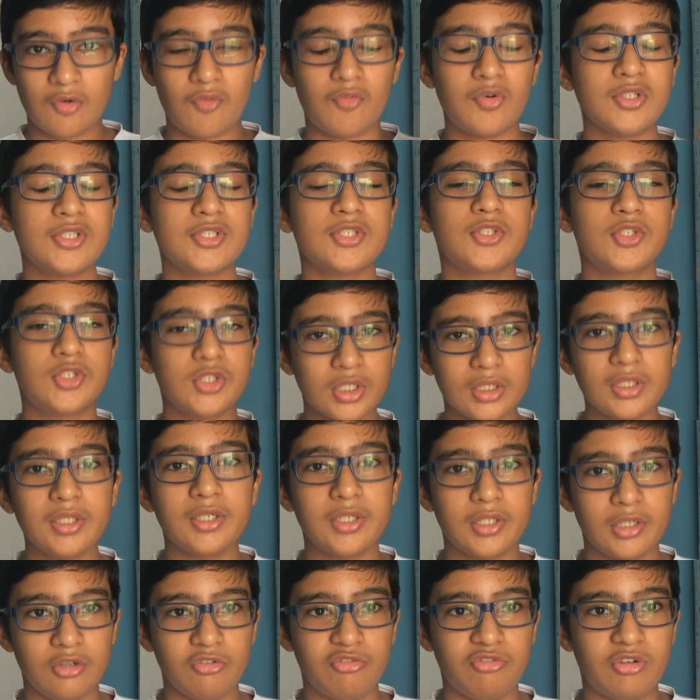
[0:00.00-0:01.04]
which is
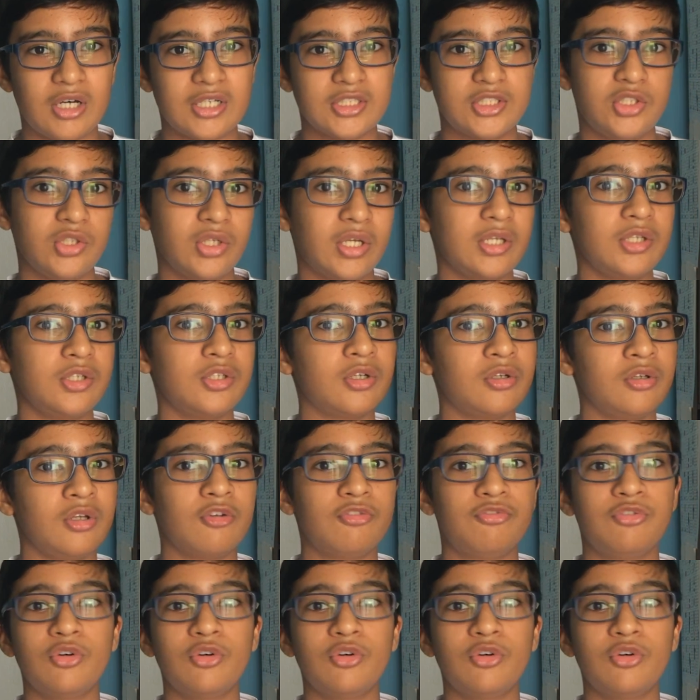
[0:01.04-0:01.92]
really fast. You can run your